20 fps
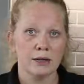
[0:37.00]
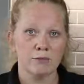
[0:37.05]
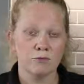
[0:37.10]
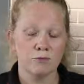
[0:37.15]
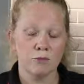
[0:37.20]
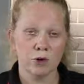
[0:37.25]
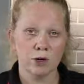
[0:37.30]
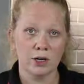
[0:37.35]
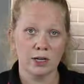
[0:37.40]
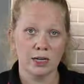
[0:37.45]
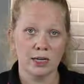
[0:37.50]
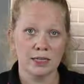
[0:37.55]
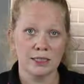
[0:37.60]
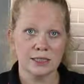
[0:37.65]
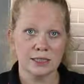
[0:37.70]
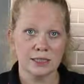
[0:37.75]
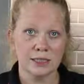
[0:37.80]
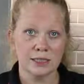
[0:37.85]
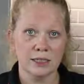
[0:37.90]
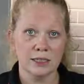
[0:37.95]
royal
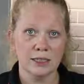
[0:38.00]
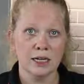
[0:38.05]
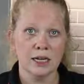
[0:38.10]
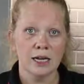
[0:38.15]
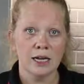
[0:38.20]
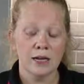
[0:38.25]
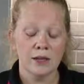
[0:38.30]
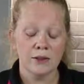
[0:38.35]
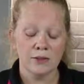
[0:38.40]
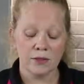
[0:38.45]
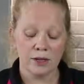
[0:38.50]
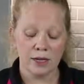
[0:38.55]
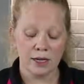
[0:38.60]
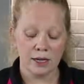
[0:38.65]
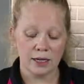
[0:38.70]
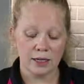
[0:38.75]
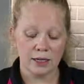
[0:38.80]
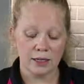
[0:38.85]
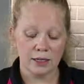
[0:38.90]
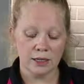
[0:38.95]
icing,
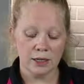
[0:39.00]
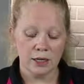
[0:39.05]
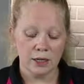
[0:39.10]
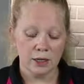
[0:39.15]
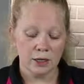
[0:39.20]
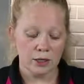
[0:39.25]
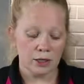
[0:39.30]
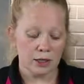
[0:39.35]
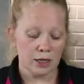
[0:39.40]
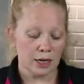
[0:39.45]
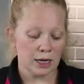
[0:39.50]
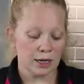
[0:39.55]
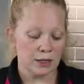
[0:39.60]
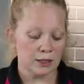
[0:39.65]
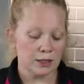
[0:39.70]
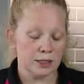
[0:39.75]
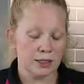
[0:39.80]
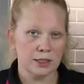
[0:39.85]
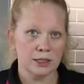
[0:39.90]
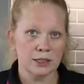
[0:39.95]
then you
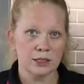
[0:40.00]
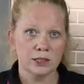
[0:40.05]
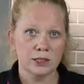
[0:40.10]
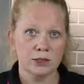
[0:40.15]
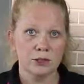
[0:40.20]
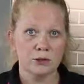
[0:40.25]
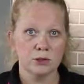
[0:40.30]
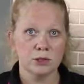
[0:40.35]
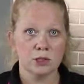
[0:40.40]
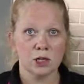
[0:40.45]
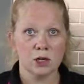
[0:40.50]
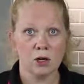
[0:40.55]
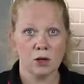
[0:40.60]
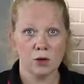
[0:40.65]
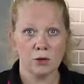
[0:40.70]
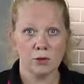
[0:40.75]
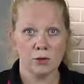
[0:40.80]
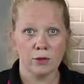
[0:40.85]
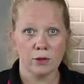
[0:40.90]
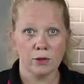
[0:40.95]
either need to use a
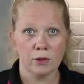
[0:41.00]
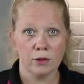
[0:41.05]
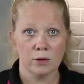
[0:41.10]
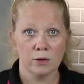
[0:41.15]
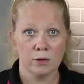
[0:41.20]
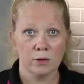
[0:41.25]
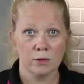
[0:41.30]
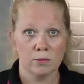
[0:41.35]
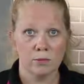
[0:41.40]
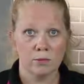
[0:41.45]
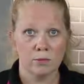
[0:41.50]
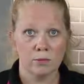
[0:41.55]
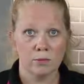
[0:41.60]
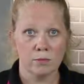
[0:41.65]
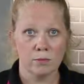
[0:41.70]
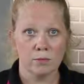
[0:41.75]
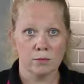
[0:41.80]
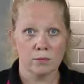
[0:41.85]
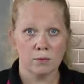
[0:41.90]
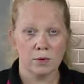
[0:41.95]
cloth
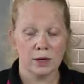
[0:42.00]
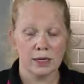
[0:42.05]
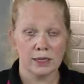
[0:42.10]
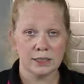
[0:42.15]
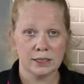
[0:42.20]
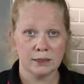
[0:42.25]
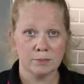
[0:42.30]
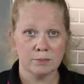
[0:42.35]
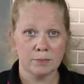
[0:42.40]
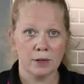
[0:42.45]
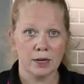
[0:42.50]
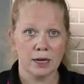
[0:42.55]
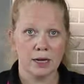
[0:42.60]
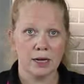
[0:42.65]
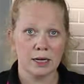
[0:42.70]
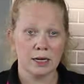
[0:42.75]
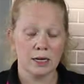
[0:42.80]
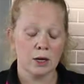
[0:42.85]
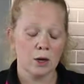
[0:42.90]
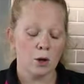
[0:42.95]
icing
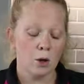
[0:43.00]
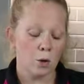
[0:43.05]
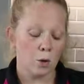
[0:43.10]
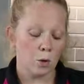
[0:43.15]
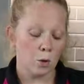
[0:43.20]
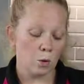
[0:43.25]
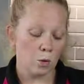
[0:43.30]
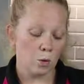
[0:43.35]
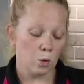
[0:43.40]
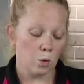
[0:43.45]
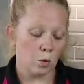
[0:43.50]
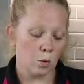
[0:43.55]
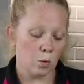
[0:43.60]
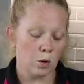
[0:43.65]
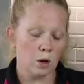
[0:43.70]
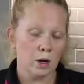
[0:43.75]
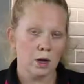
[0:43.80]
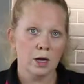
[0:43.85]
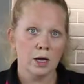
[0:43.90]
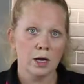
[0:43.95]
bag or
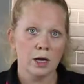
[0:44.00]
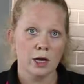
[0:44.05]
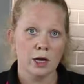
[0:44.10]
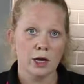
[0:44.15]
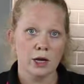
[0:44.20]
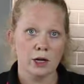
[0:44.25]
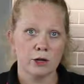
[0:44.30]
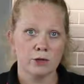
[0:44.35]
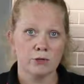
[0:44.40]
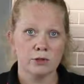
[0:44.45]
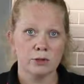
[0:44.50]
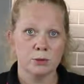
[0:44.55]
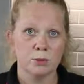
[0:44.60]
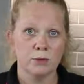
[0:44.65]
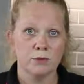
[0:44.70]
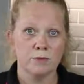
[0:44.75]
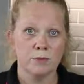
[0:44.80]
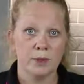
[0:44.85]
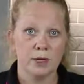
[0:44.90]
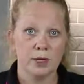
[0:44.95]
a
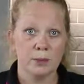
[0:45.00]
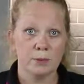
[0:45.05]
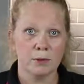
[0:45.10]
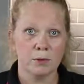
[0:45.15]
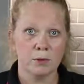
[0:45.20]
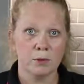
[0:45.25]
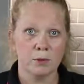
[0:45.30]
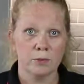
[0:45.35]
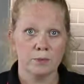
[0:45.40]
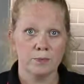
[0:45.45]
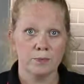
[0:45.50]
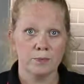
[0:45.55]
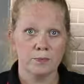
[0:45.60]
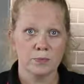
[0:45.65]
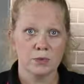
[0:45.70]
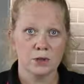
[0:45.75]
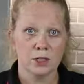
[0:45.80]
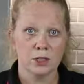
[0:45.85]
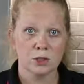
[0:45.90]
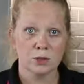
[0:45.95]
greaseproof paper one.
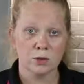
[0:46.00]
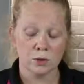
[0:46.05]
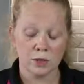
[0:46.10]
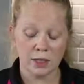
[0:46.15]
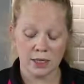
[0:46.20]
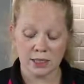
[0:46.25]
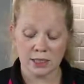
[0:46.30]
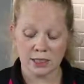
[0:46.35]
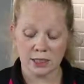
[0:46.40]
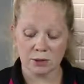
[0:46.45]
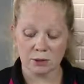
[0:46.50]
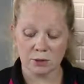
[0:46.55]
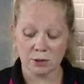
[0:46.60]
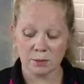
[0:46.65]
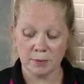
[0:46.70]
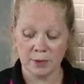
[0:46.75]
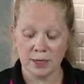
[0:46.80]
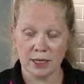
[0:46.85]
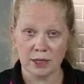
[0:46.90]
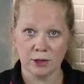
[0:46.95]
So here's how to
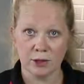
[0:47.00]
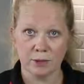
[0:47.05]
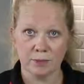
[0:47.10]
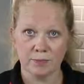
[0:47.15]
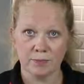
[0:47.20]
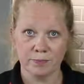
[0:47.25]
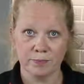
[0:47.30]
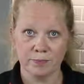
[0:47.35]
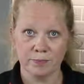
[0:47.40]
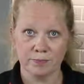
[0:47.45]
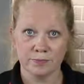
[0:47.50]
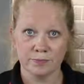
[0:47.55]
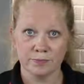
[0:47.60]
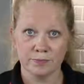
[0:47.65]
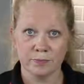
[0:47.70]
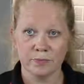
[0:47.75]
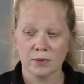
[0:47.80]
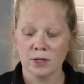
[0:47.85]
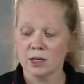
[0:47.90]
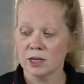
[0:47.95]
make them.
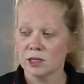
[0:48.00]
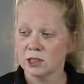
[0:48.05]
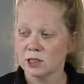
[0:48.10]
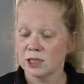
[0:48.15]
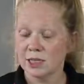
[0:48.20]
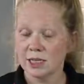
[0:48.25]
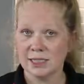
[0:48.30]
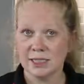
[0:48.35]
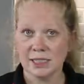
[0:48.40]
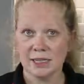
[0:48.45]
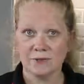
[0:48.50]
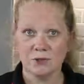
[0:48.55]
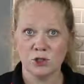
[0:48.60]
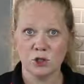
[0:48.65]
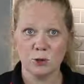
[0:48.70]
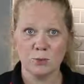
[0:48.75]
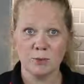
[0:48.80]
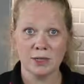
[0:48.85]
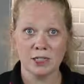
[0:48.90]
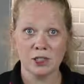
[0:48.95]
So let's have
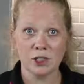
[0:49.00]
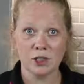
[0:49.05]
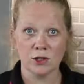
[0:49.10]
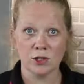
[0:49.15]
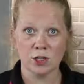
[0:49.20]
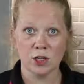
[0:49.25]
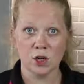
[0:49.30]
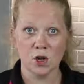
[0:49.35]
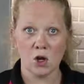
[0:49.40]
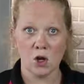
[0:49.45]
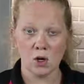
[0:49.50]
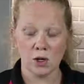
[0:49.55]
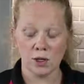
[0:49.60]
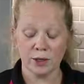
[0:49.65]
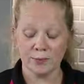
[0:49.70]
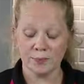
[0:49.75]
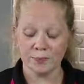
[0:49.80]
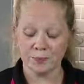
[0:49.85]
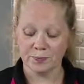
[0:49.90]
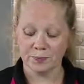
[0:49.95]
2 minutes on the clock
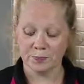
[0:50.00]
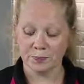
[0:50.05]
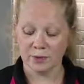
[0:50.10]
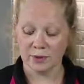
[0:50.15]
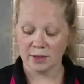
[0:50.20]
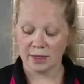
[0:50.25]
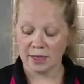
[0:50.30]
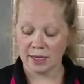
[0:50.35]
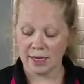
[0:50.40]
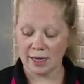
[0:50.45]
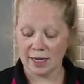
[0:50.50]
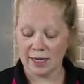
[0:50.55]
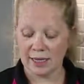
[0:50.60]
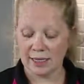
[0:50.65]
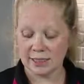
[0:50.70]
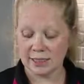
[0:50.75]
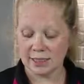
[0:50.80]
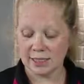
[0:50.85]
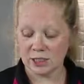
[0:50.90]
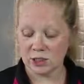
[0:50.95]
and
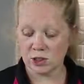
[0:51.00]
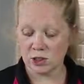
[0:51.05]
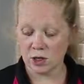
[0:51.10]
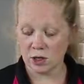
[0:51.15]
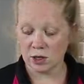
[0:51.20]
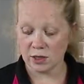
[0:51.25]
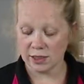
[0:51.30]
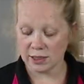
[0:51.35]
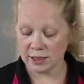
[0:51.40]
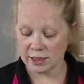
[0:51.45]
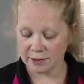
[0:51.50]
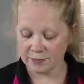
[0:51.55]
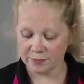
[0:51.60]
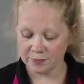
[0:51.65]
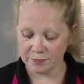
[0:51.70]
let's get started.